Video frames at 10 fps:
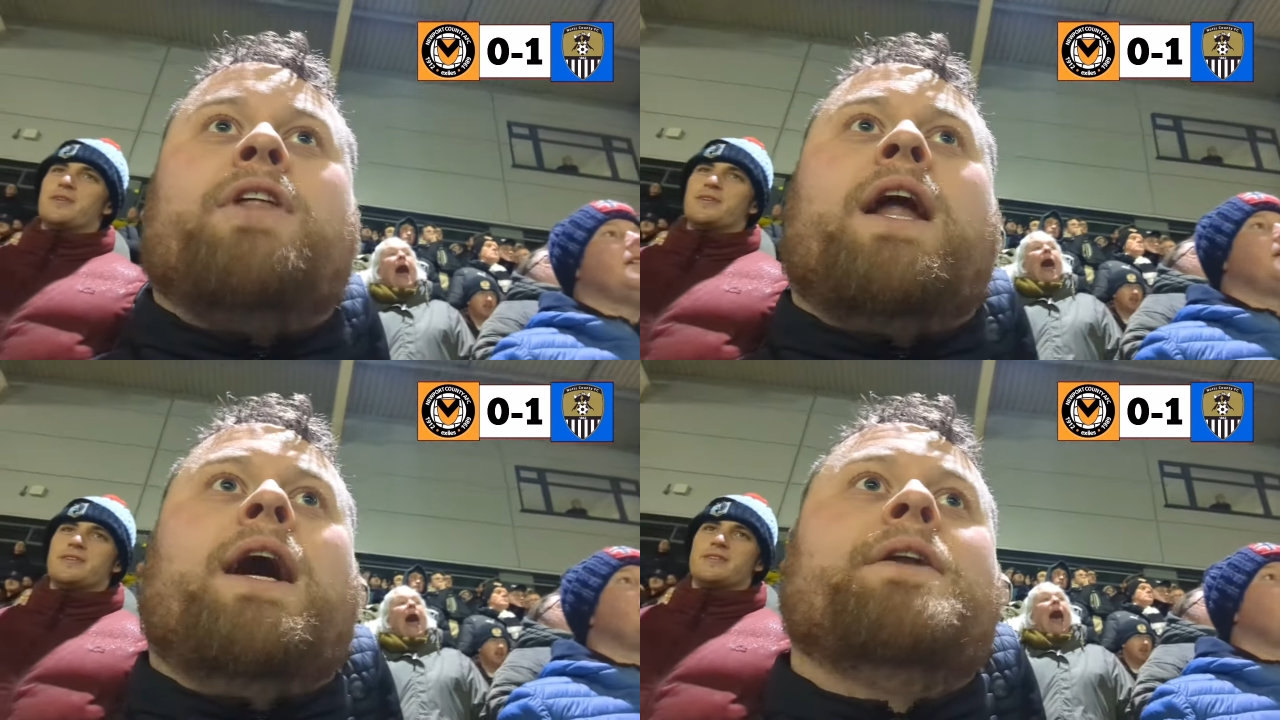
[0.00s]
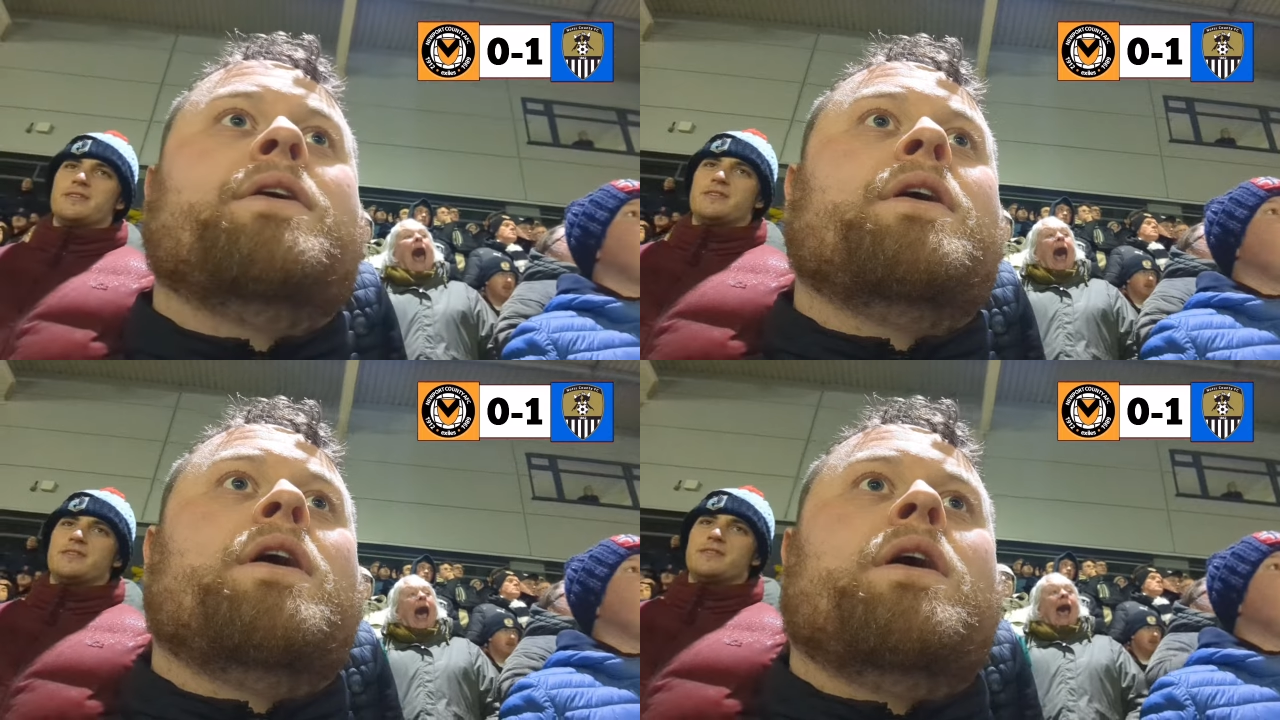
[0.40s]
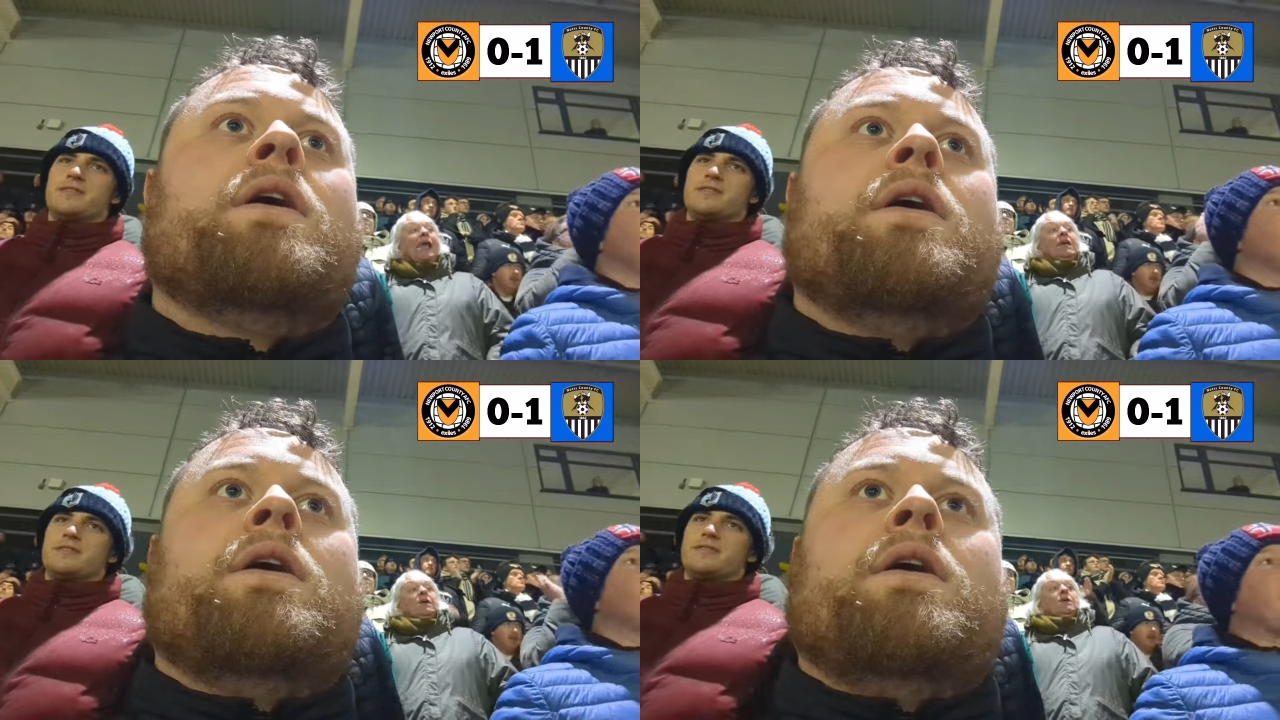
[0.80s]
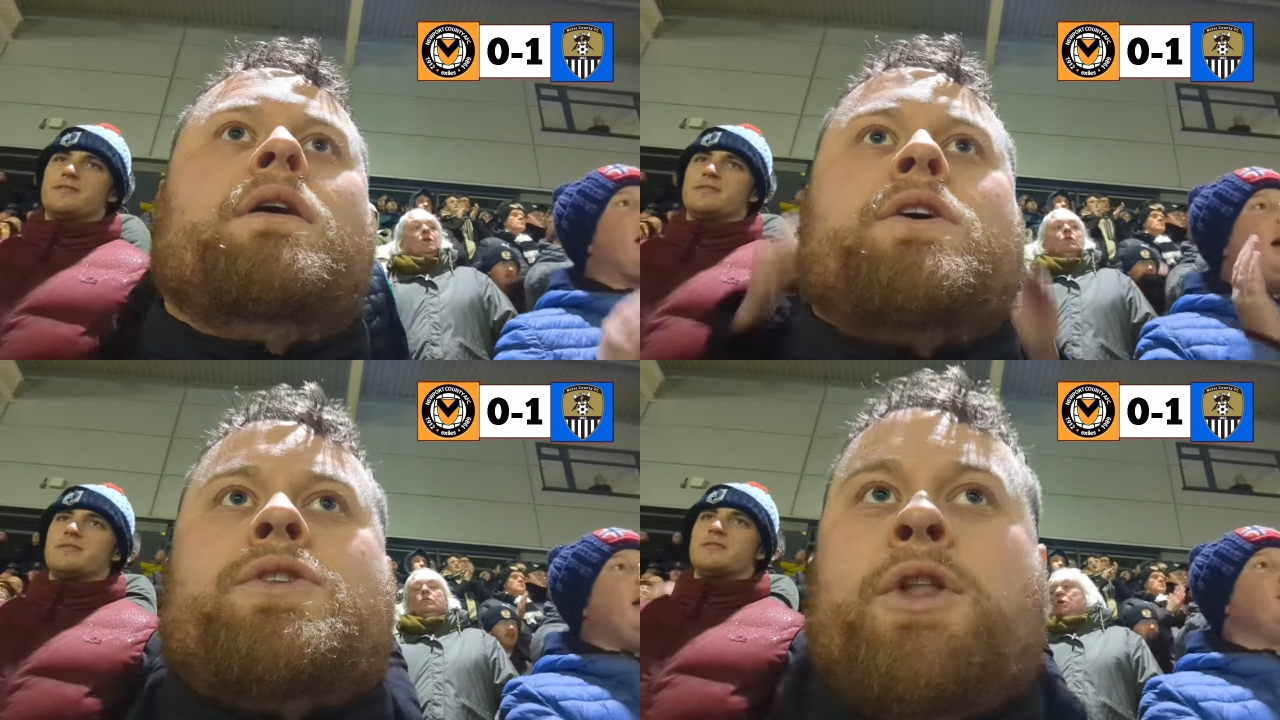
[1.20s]
Speaker 1: the line.
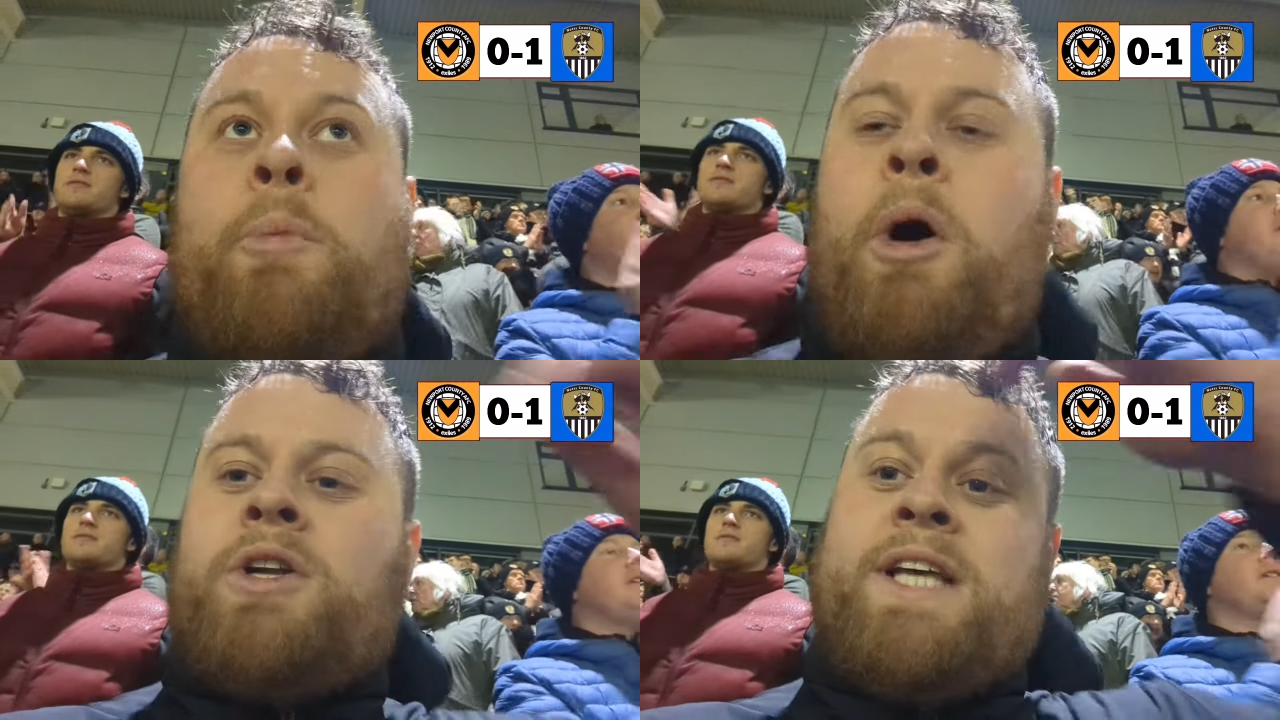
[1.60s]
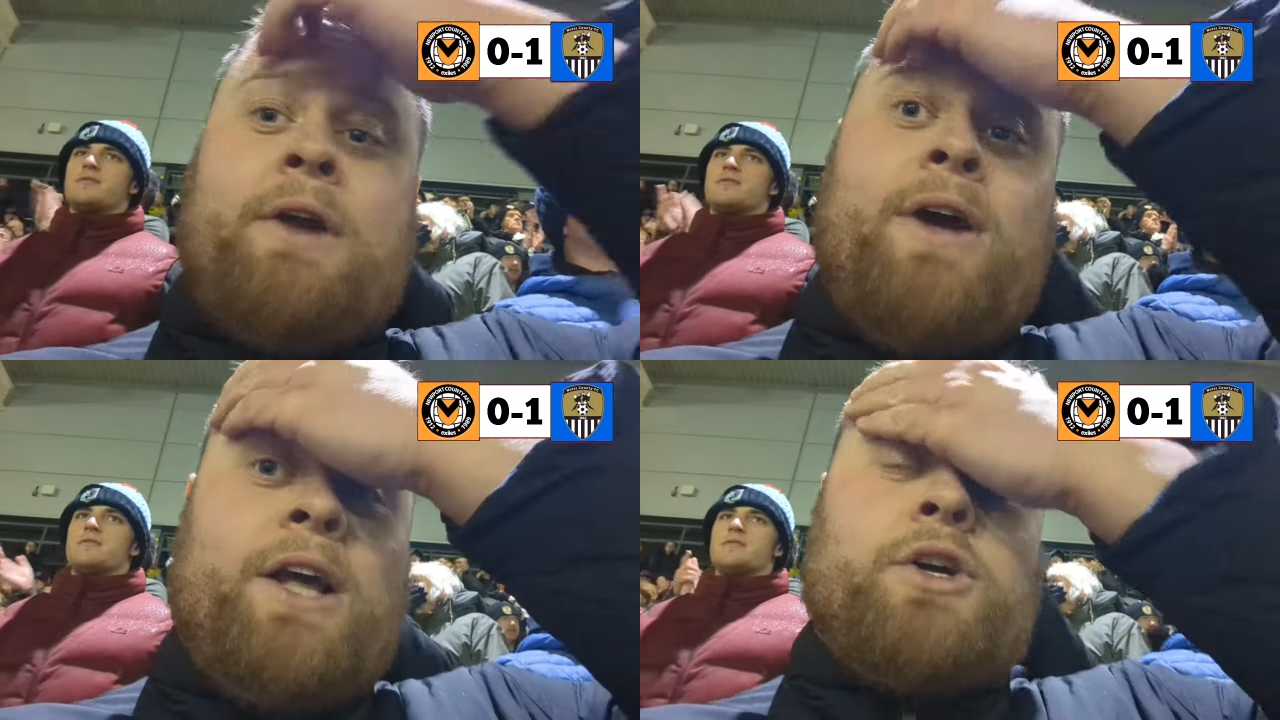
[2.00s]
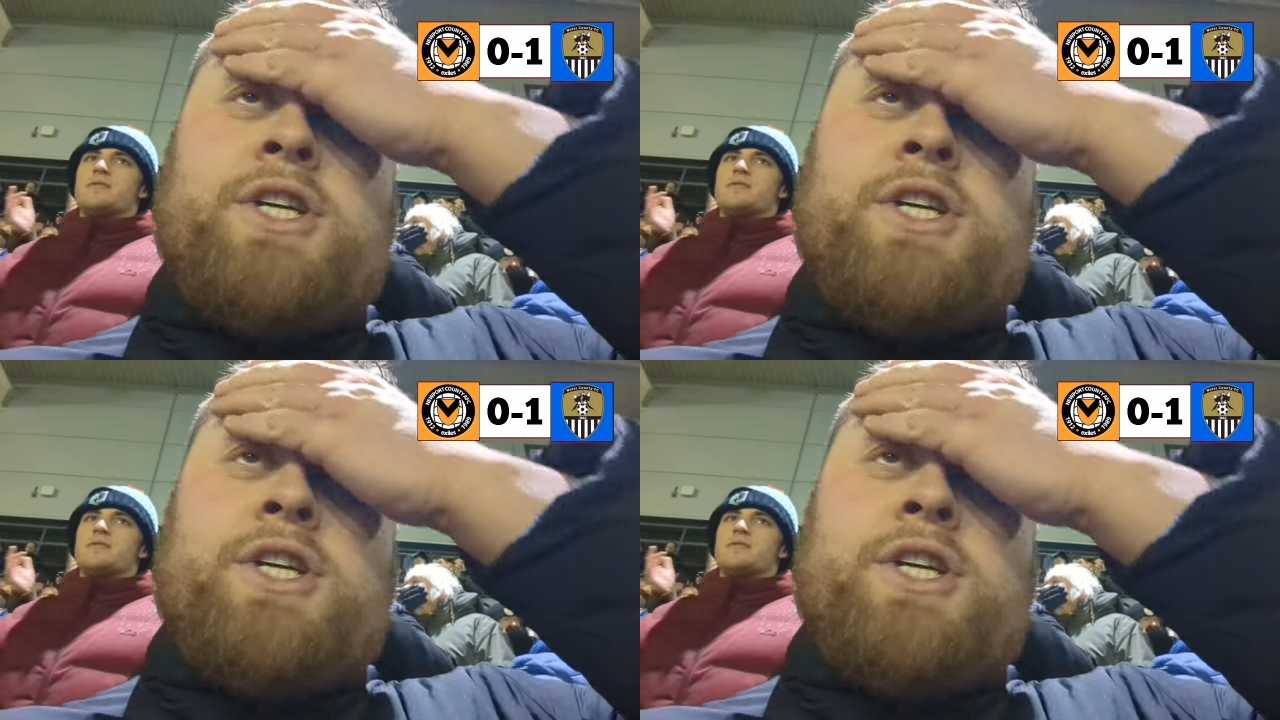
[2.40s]
Luke just had a really good